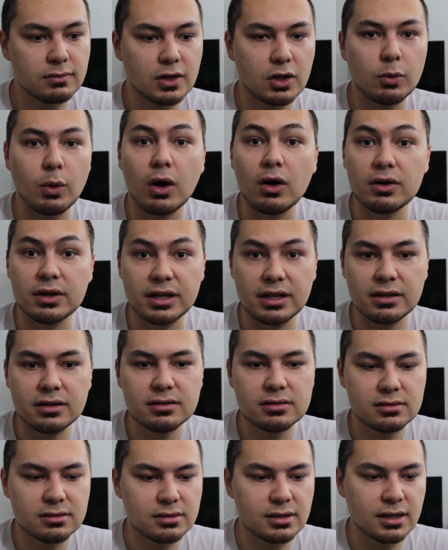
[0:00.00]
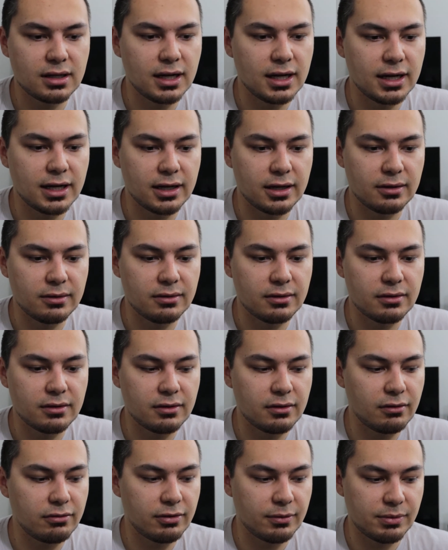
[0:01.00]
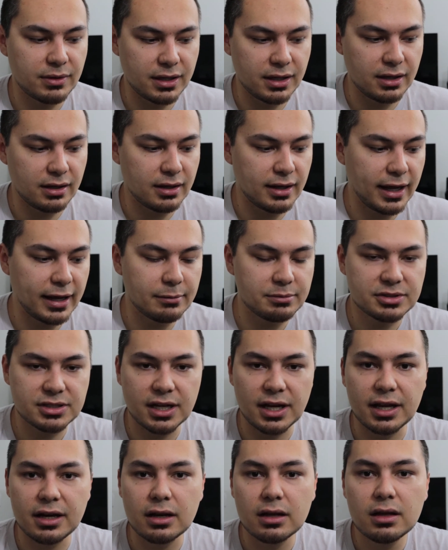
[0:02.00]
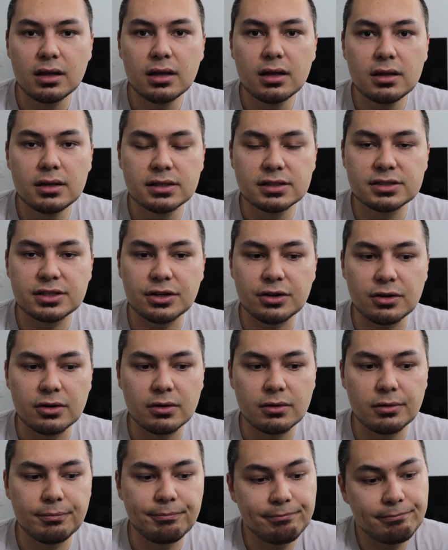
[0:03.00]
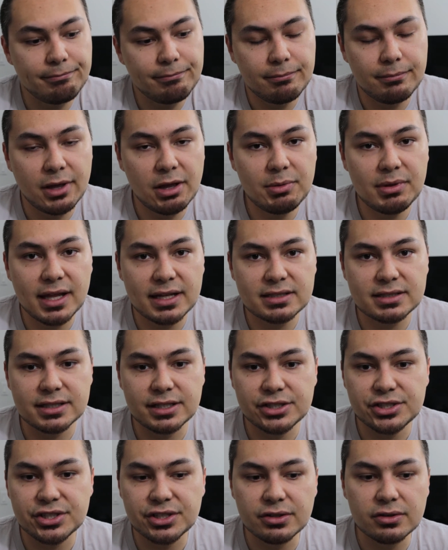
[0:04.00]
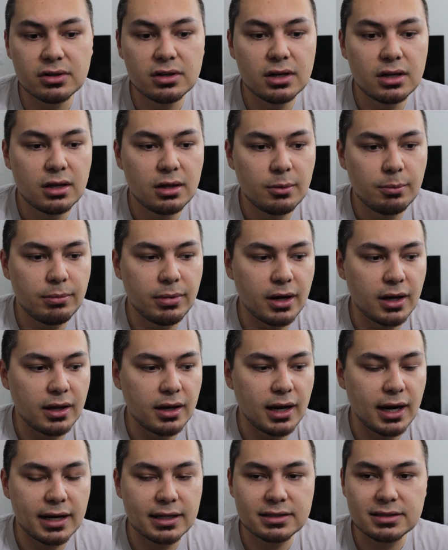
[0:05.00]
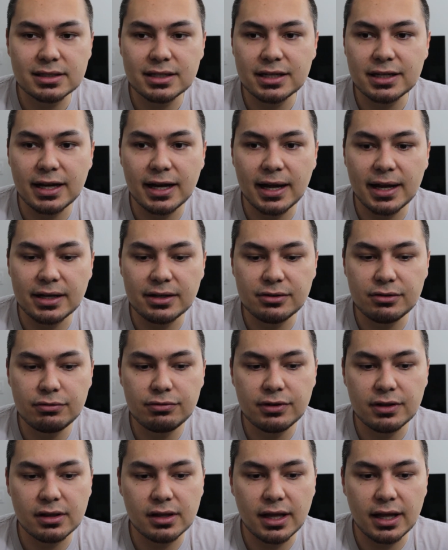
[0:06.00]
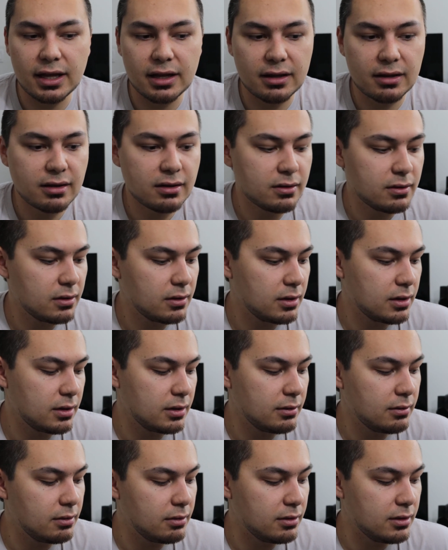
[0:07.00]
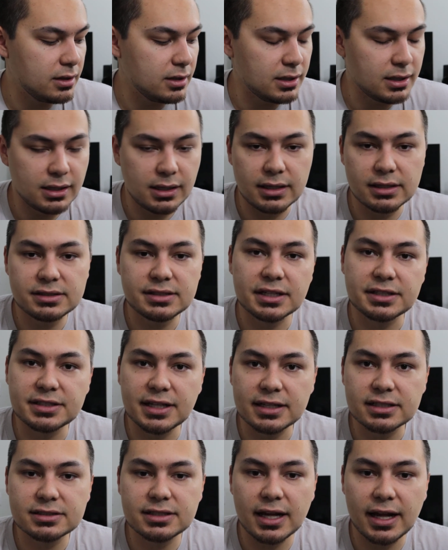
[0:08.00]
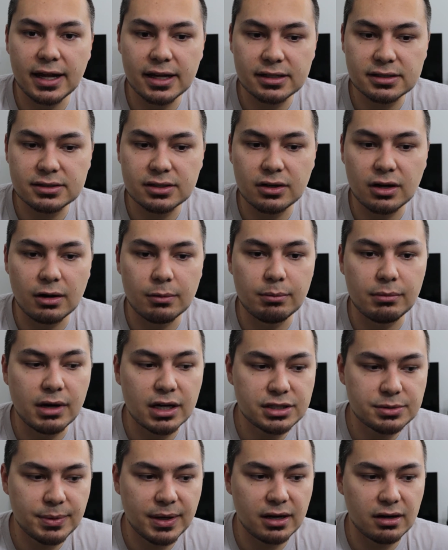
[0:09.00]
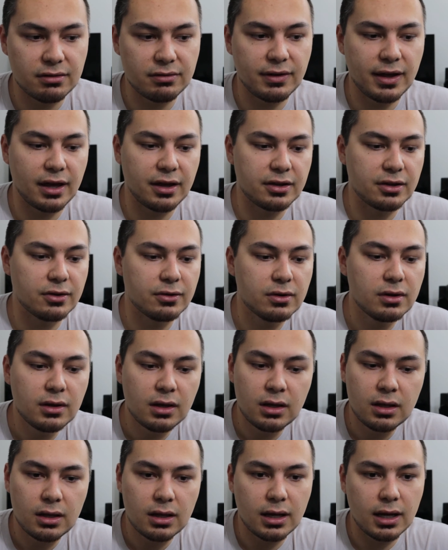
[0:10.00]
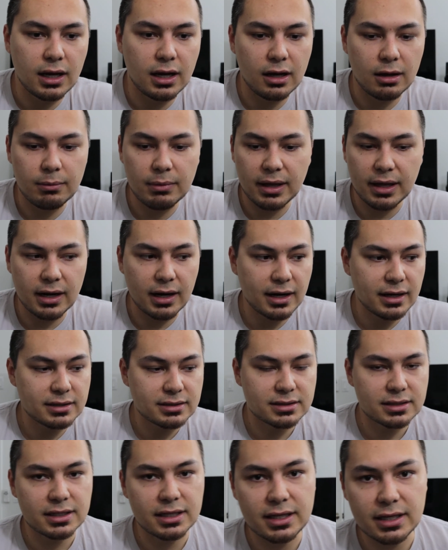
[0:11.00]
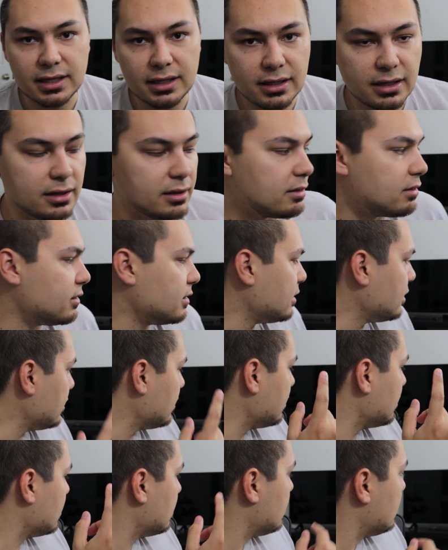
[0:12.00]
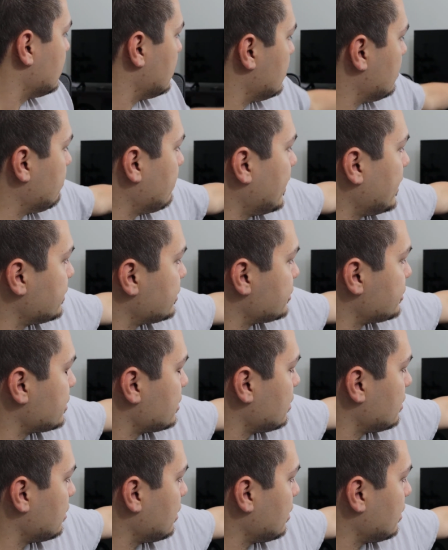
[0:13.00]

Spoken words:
quality from the amp side. So maybe that's the issue. But honestly, I do feel like the 6XX are a much better value. And honestly, the Monoprice,